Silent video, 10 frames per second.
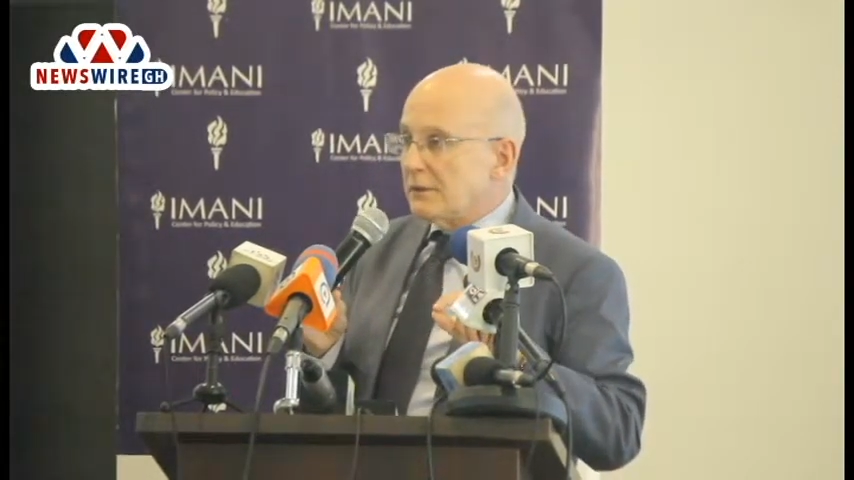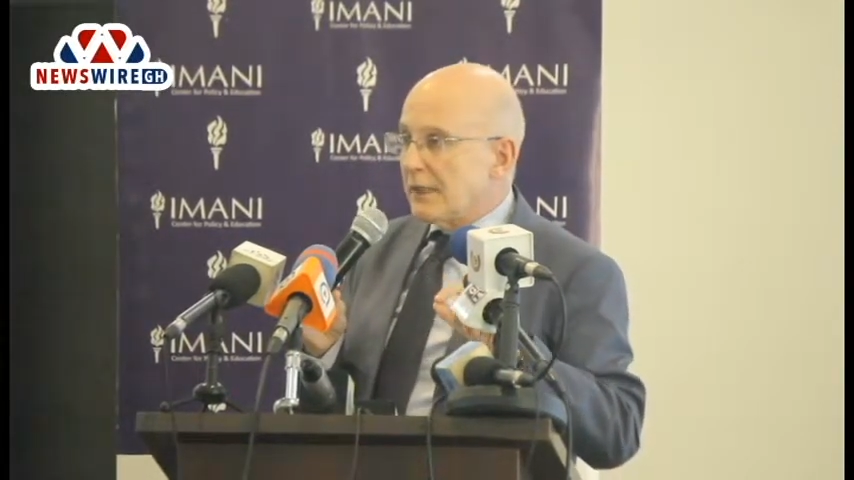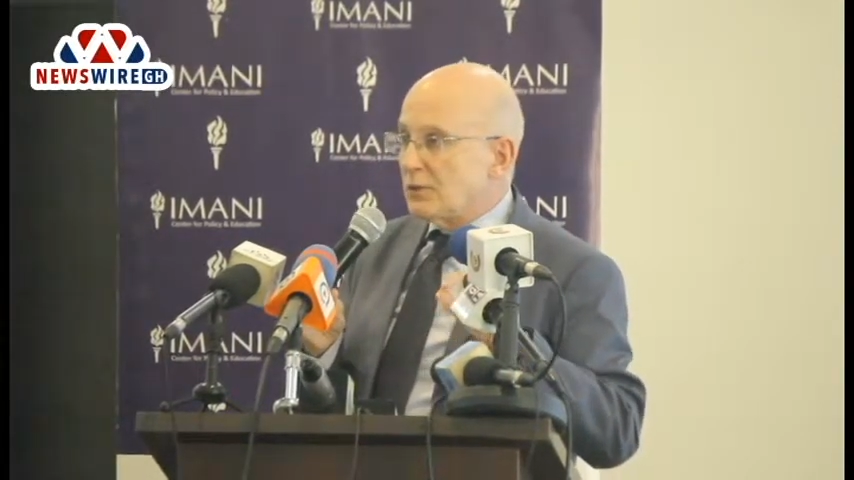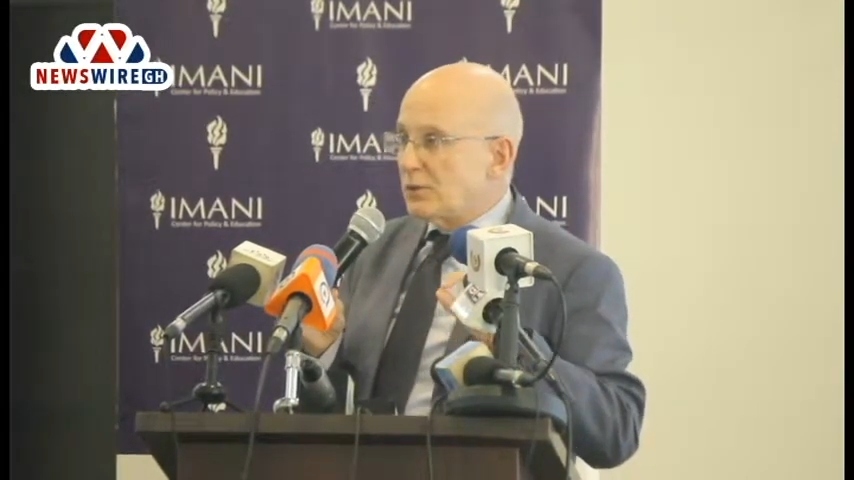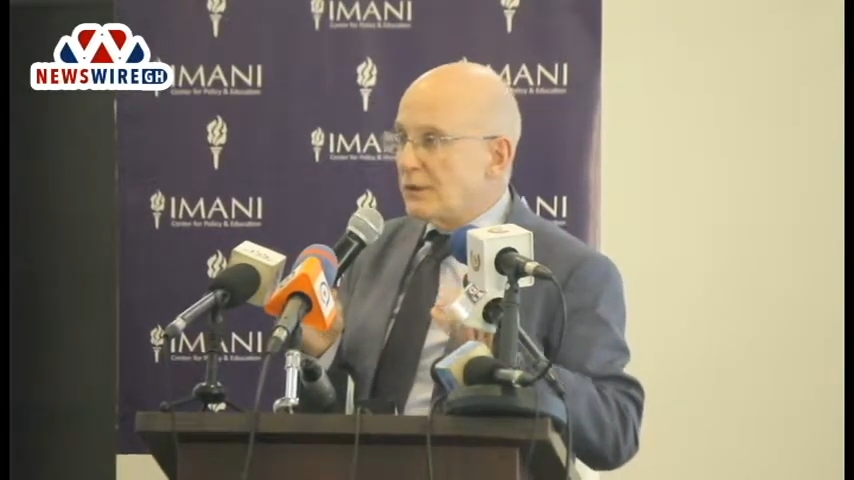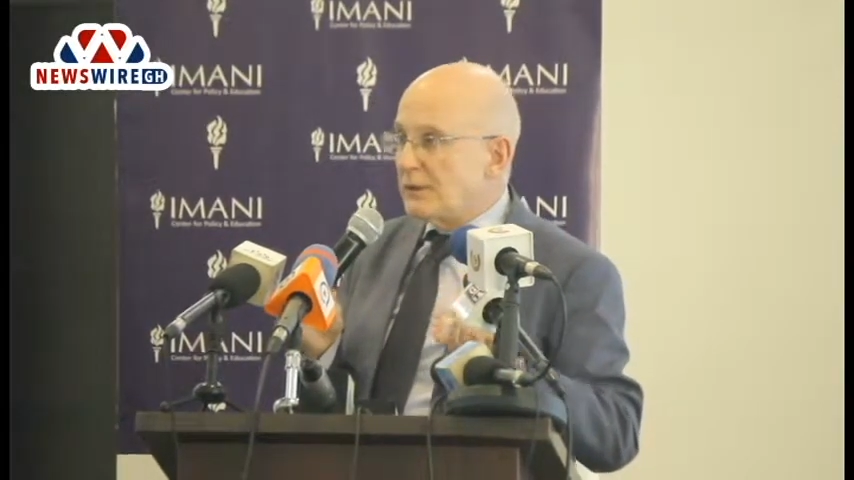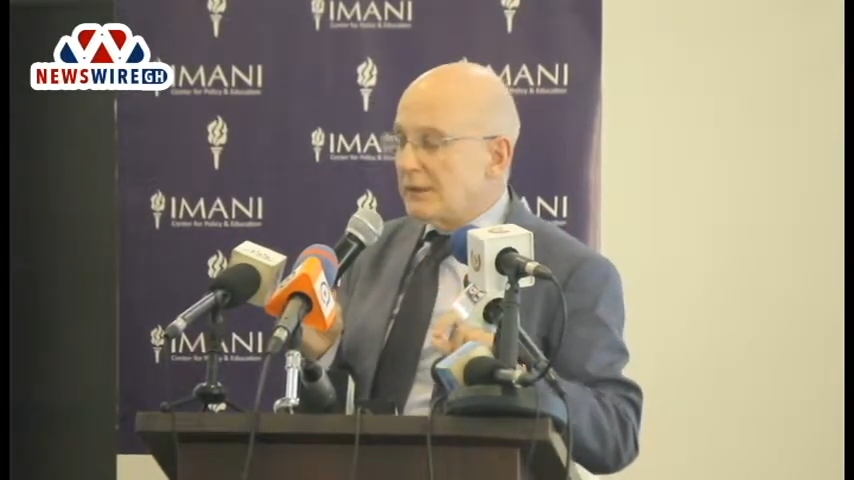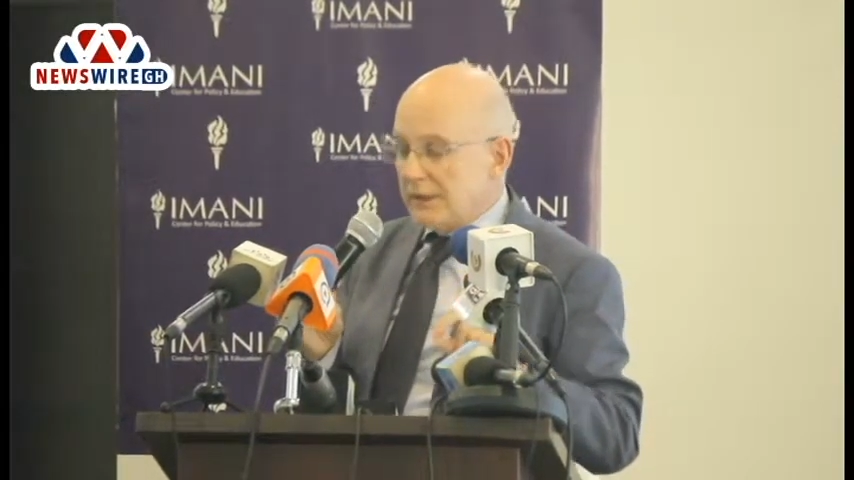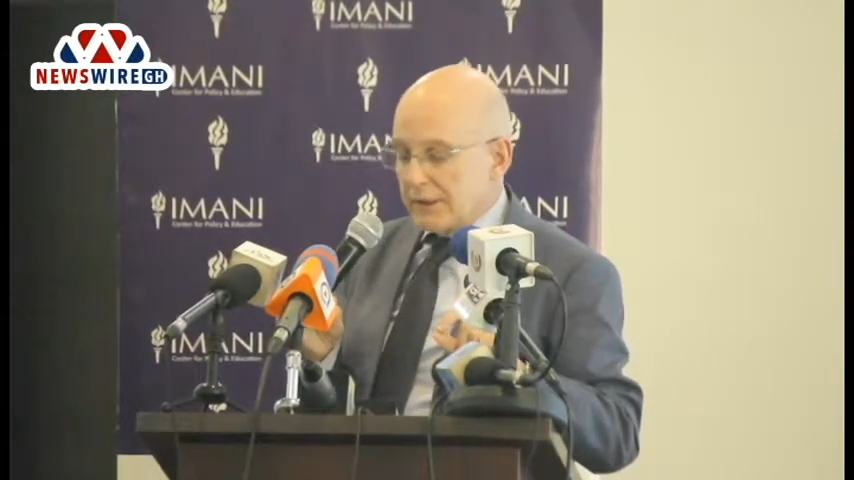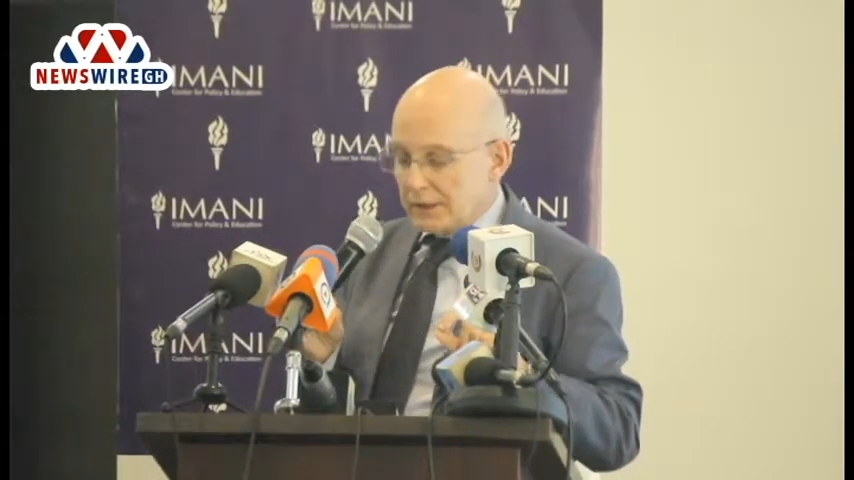as we
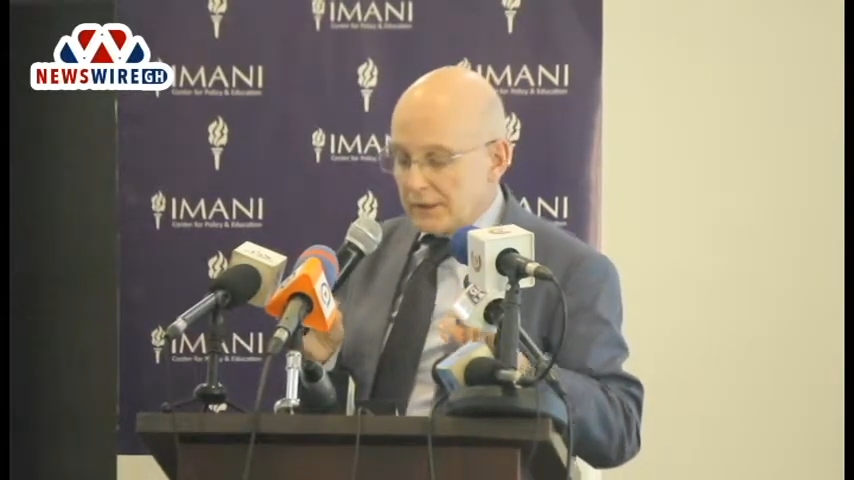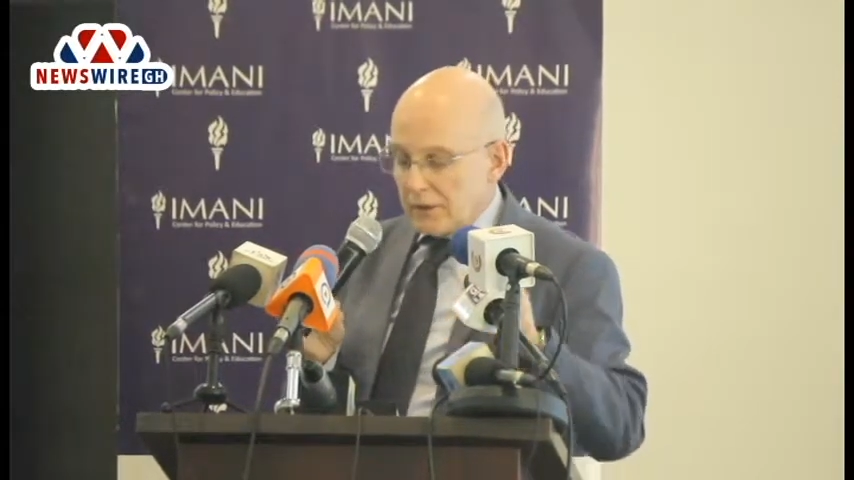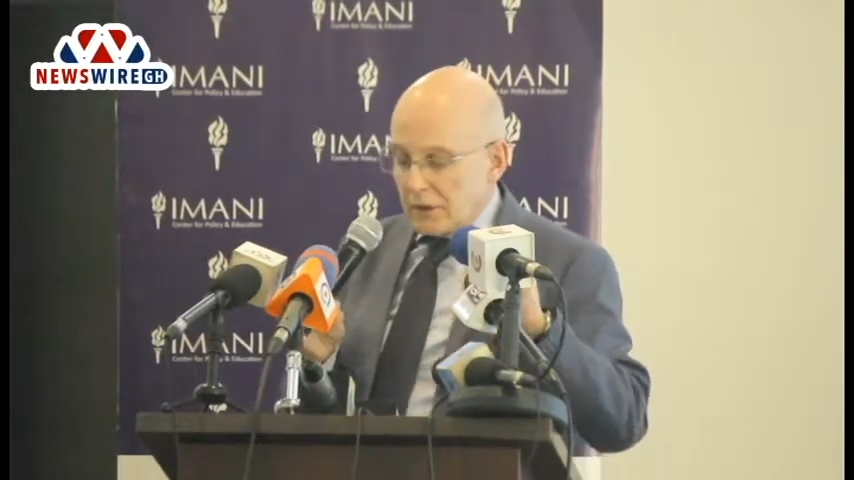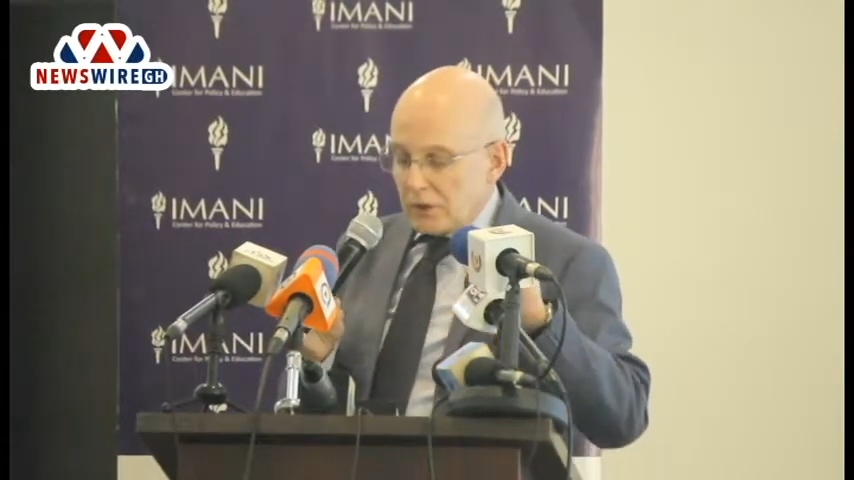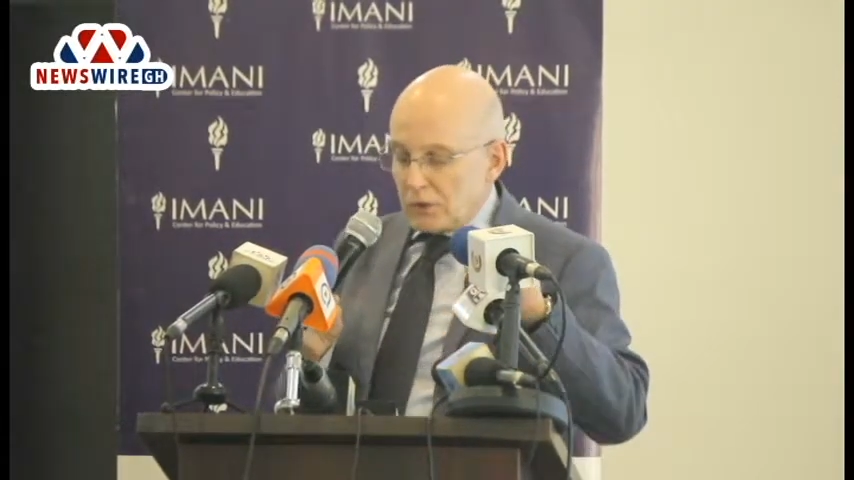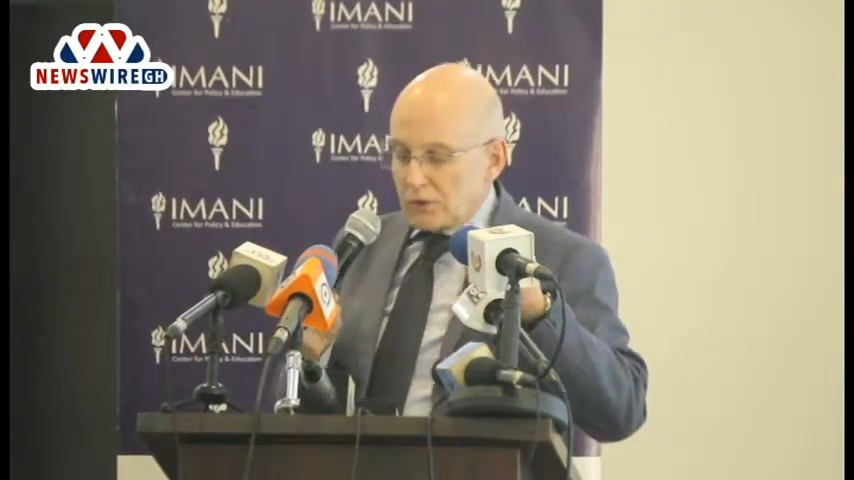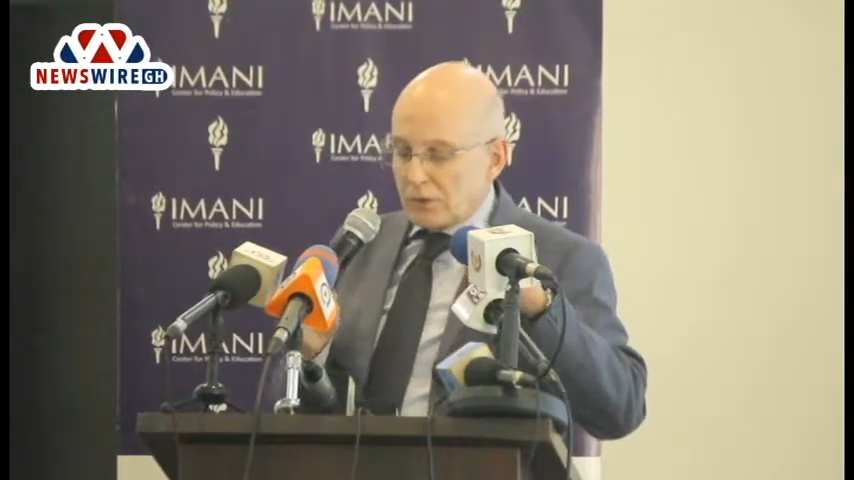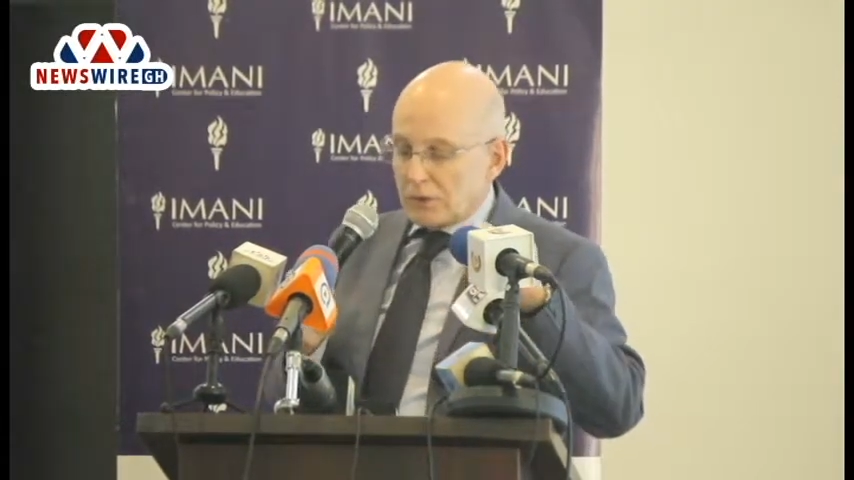see it, should